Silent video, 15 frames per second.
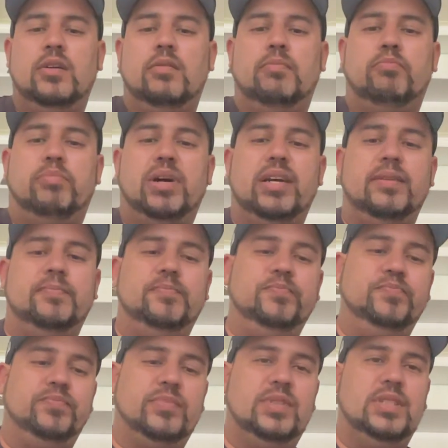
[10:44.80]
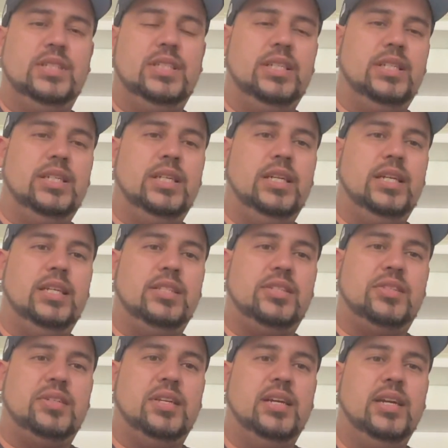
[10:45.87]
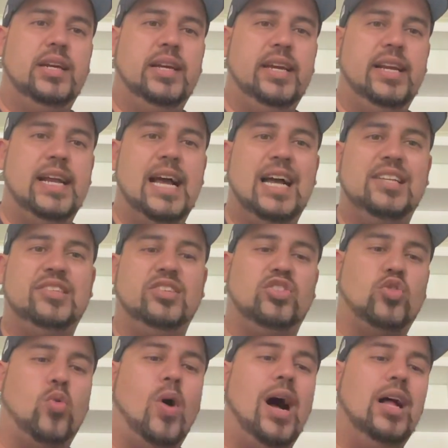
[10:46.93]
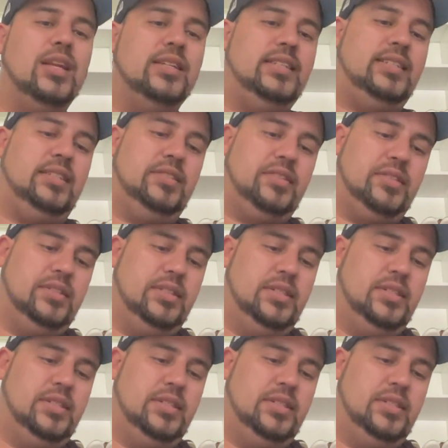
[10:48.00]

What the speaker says: but it has its qualities.